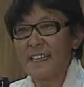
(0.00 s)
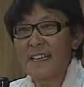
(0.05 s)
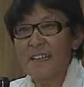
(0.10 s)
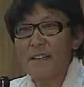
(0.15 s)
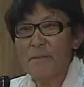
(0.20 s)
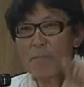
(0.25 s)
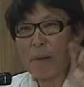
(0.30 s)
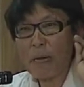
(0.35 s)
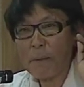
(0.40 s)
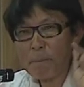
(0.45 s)

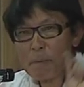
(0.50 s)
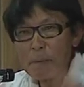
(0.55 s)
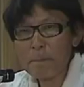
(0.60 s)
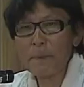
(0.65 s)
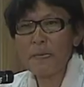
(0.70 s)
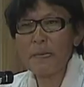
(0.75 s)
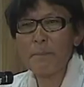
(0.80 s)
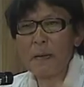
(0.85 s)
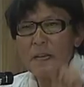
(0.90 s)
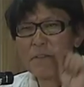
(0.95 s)
My
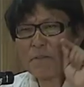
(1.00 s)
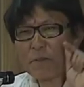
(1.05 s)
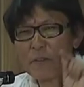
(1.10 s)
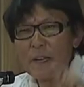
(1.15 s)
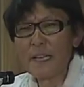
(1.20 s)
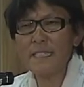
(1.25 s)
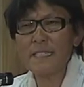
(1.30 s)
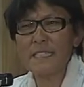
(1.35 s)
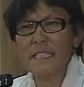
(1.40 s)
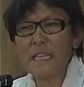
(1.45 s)
people, my
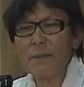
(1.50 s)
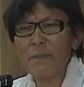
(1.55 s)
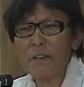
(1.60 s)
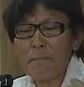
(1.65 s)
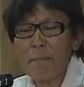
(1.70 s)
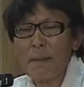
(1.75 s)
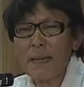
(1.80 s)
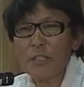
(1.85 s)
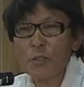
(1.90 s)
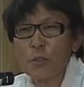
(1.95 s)
friends, even
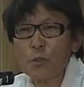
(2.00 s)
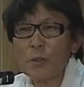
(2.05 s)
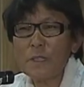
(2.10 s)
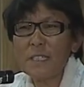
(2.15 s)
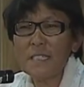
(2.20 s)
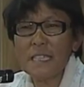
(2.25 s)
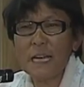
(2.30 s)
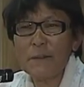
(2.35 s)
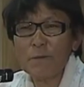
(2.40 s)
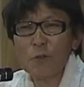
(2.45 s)
my
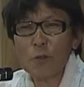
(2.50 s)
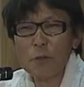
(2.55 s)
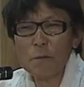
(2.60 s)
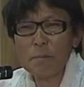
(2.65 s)
students have told